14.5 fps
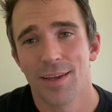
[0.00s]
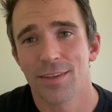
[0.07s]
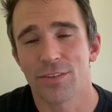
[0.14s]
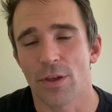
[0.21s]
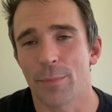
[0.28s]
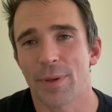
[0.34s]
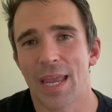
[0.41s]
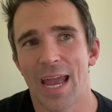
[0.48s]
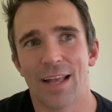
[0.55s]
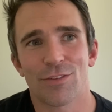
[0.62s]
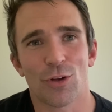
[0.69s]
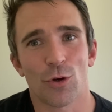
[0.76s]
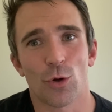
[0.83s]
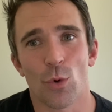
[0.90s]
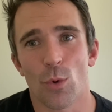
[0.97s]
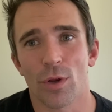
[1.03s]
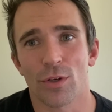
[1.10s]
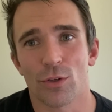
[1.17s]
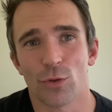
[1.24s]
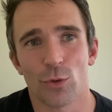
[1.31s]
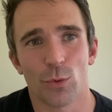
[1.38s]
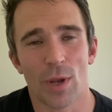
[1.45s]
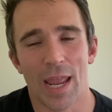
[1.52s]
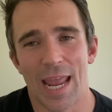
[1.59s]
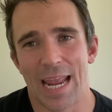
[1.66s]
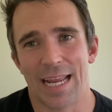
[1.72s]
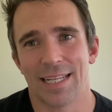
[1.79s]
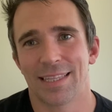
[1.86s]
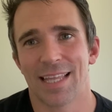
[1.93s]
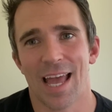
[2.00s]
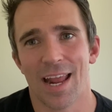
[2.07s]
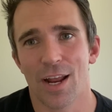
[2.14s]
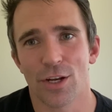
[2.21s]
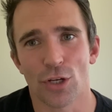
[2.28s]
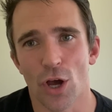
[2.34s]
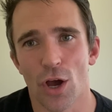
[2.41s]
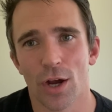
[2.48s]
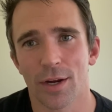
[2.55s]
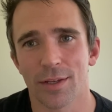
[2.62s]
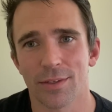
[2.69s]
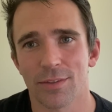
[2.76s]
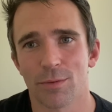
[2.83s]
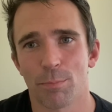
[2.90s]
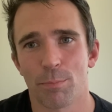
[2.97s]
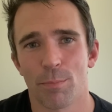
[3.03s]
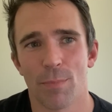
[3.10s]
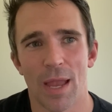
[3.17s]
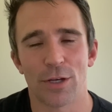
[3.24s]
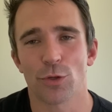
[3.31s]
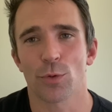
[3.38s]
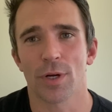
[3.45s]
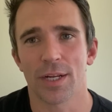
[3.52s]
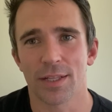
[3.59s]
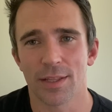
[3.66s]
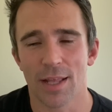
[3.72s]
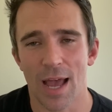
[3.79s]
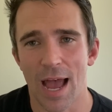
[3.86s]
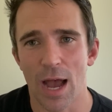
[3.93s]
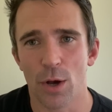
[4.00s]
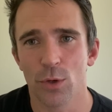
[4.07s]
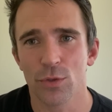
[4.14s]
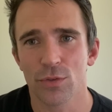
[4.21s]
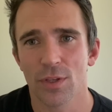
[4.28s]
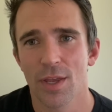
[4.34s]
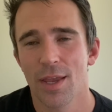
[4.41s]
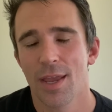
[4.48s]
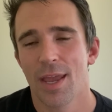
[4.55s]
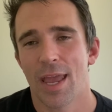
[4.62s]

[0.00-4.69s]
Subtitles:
Some cats are going to hate that a dog is entering the house,